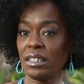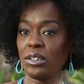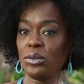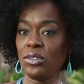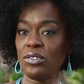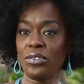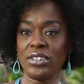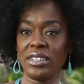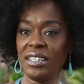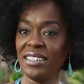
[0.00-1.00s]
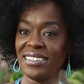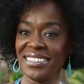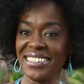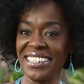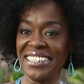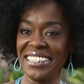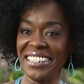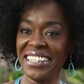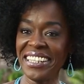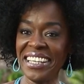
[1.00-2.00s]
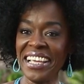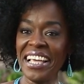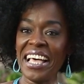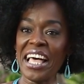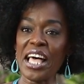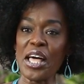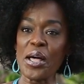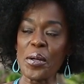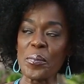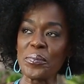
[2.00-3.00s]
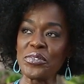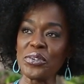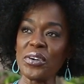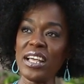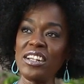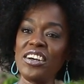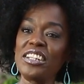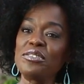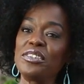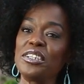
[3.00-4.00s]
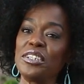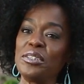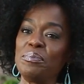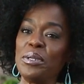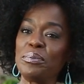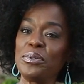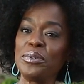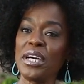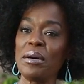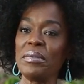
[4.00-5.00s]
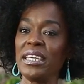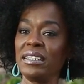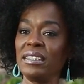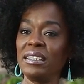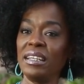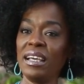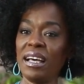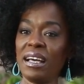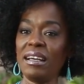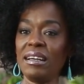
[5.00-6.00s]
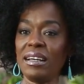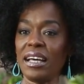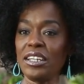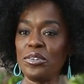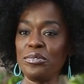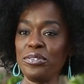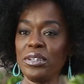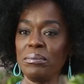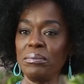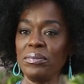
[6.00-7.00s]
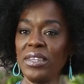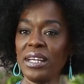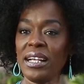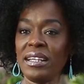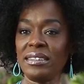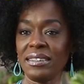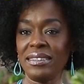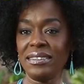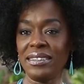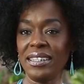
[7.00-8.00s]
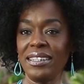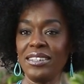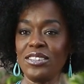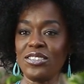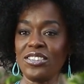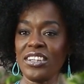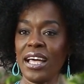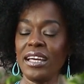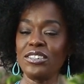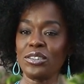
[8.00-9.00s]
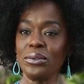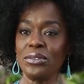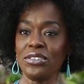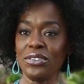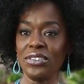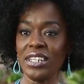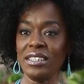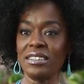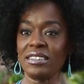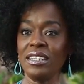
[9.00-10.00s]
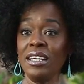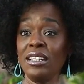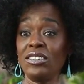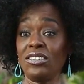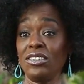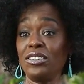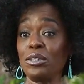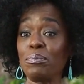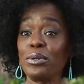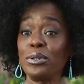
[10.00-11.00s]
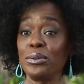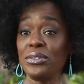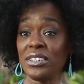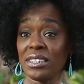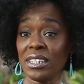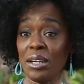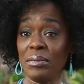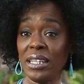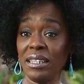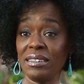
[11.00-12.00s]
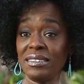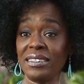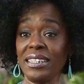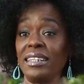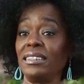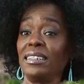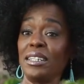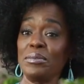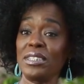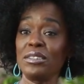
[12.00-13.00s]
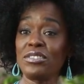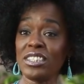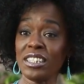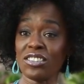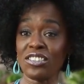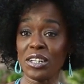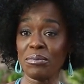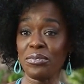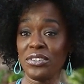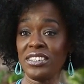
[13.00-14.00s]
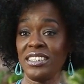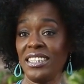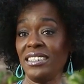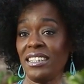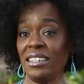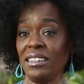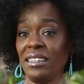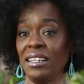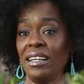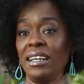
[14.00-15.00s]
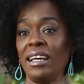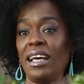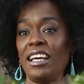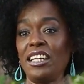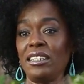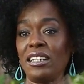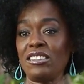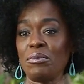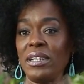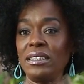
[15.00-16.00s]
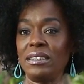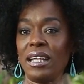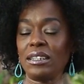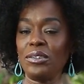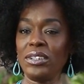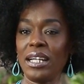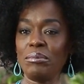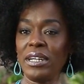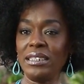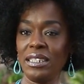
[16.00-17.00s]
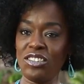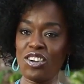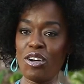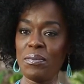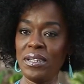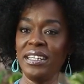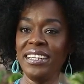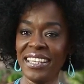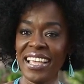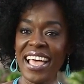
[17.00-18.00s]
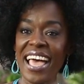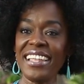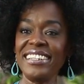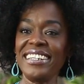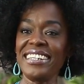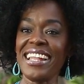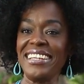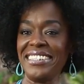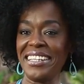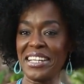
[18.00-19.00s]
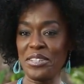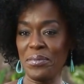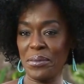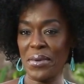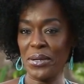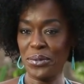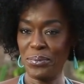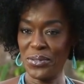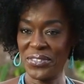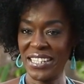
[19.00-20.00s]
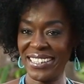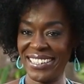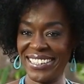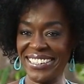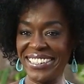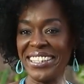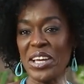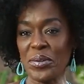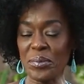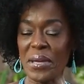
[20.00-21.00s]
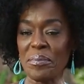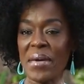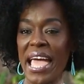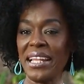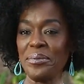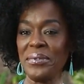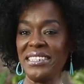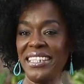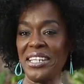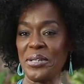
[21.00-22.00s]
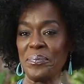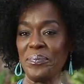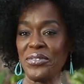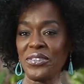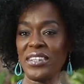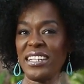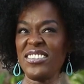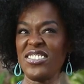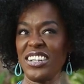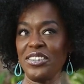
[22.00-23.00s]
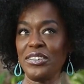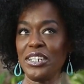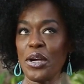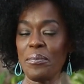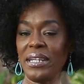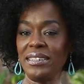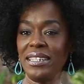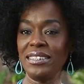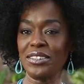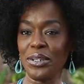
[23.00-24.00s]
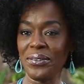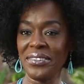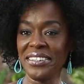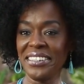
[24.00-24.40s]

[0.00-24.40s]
I coach voices daily. So a lot of the people who come in, I go from classical singers to high school students to the pros coming in to getting themselves touched up for the season, and I call that my day job. And then at night I get to make my own music with my band Medea. So that's generally how my days go.